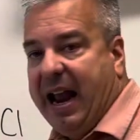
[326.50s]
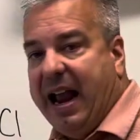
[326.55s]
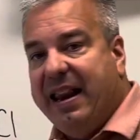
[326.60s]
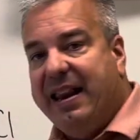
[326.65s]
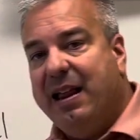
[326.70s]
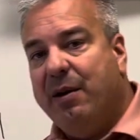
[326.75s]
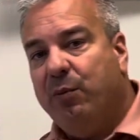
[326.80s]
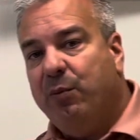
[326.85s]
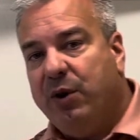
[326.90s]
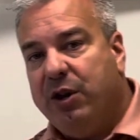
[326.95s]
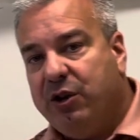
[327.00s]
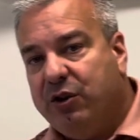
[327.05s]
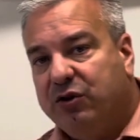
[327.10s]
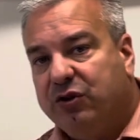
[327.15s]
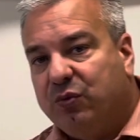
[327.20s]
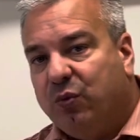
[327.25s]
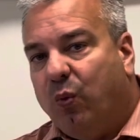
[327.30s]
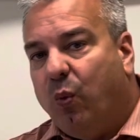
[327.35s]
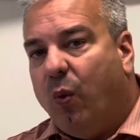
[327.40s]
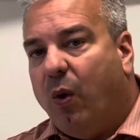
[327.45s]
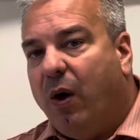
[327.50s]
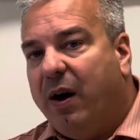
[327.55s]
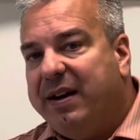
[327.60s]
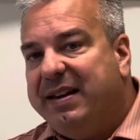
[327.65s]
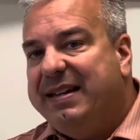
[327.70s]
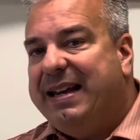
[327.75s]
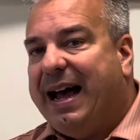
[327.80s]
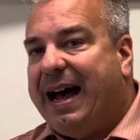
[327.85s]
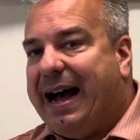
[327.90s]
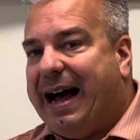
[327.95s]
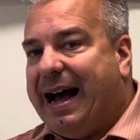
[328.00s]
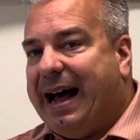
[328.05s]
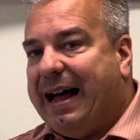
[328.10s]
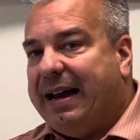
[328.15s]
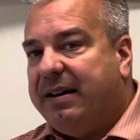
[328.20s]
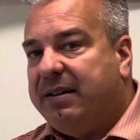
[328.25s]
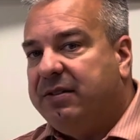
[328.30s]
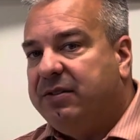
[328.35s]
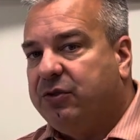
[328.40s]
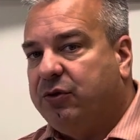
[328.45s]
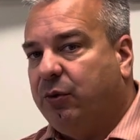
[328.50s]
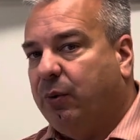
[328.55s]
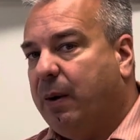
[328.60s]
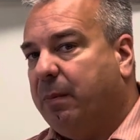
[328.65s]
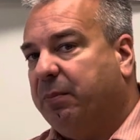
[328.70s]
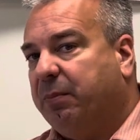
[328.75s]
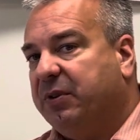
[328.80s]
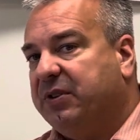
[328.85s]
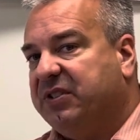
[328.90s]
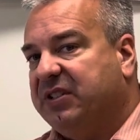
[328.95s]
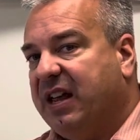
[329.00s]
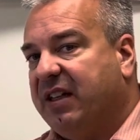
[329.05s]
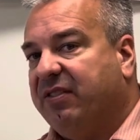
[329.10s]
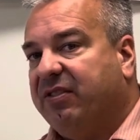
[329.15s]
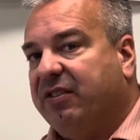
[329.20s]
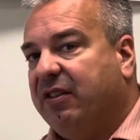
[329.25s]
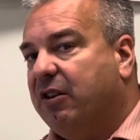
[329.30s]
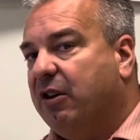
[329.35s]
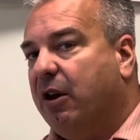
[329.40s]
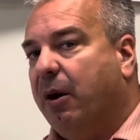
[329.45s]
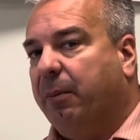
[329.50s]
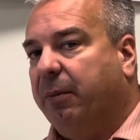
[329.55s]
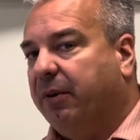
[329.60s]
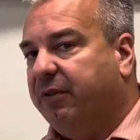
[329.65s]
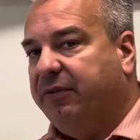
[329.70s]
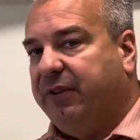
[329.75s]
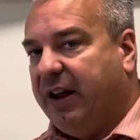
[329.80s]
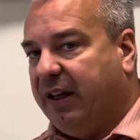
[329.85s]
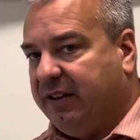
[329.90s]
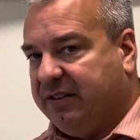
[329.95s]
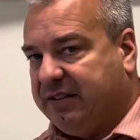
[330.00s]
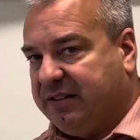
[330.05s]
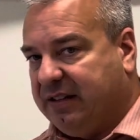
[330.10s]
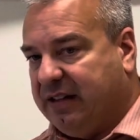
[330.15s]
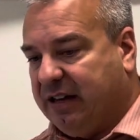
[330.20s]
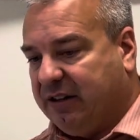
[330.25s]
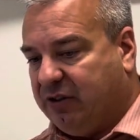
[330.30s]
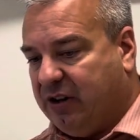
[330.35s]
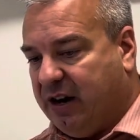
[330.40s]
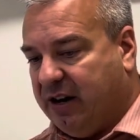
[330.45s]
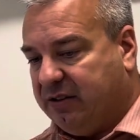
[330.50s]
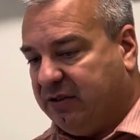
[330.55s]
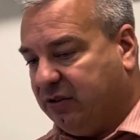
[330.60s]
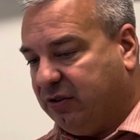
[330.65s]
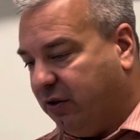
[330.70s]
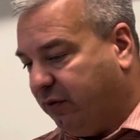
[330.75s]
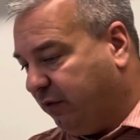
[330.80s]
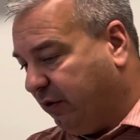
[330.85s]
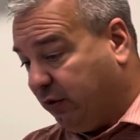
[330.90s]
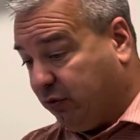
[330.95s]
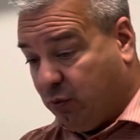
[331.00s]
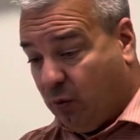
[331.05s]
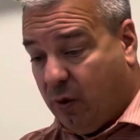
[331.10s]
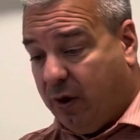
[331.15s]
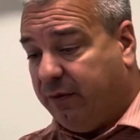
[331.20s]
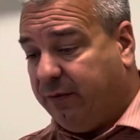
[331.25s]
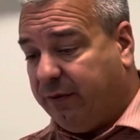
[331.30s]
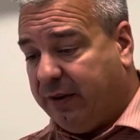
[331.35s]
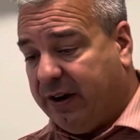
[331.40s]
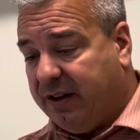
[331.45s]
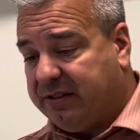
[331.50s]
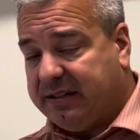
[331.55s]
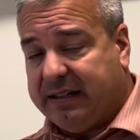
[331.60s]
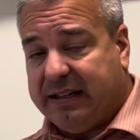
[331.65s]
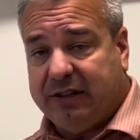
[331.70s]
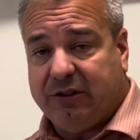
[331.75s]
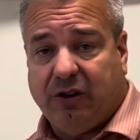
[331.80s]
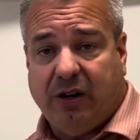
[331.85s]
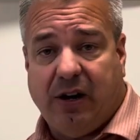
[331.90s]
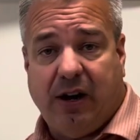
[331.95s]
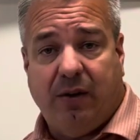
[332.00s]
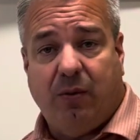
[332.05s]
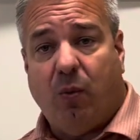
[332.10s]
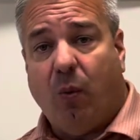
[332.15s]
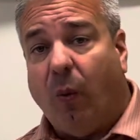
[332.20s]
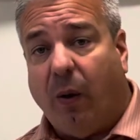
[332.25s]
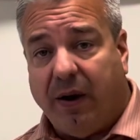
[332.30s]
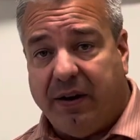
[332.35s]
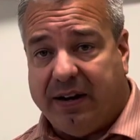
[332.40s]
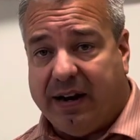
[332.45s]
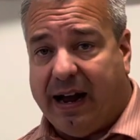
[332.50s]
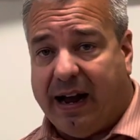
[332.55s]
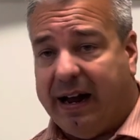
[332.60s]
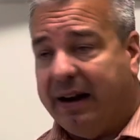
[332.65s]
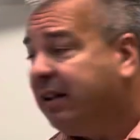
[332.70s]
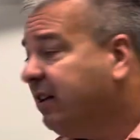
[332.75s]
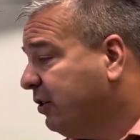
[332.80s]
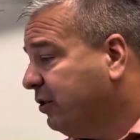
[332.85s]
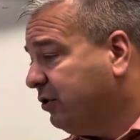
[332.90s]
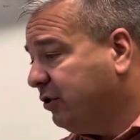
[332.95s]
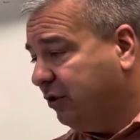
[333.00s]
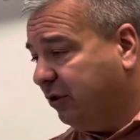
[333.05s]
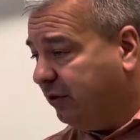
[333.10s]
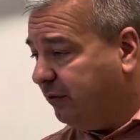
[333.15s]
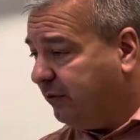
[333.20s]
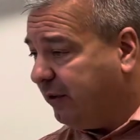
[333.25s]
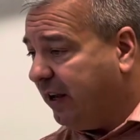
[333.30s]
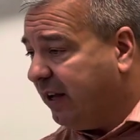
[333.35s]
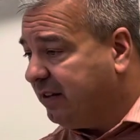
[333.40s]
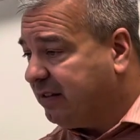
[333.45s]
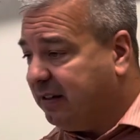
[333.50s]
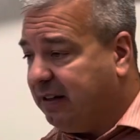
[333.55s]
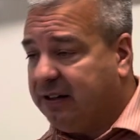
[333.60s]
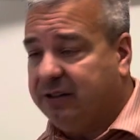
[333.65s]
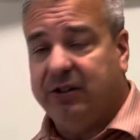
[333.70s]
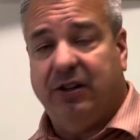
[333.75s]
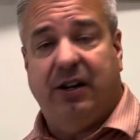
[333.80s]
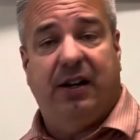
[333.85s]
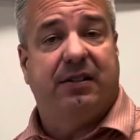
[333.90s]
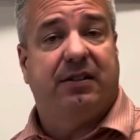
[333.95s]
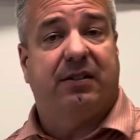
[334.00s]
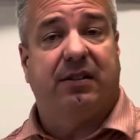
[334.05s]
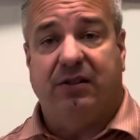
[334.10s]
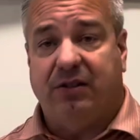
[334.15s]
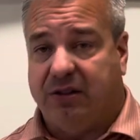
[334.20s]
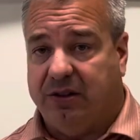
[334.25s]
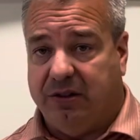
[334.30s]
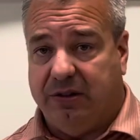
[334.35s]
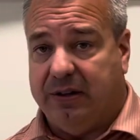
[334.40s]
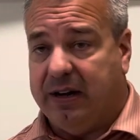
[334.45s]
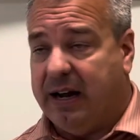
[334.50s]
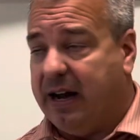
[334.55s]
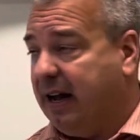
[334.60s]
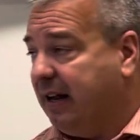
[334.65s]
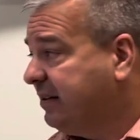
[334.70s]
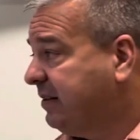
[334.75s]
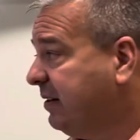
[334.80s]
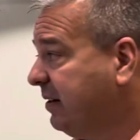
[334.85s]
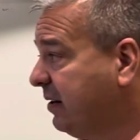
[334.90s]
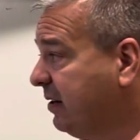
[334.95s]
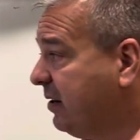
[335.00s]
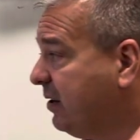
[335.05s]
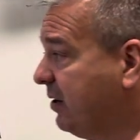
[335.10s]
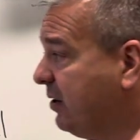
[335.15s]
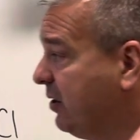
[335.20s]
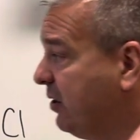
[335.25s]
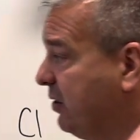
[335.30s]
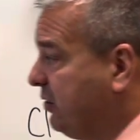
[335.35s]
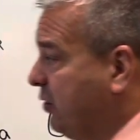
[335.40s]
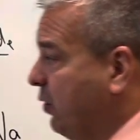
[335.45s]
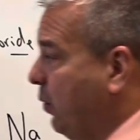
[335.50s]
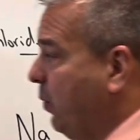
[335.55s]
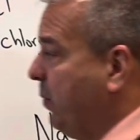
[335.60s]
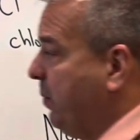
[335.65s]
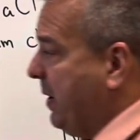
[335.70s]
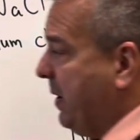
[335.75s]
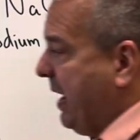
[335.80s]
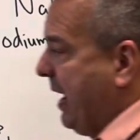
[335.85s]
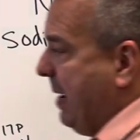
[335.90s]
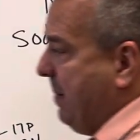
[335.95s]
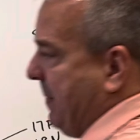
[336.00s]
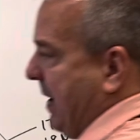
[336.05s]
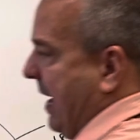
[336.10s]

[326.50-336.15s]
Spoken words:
and then we use one dot to represent the number of valence electrons. So if there's one valence electron, one dot. Two valence electrons, two dots. So when we came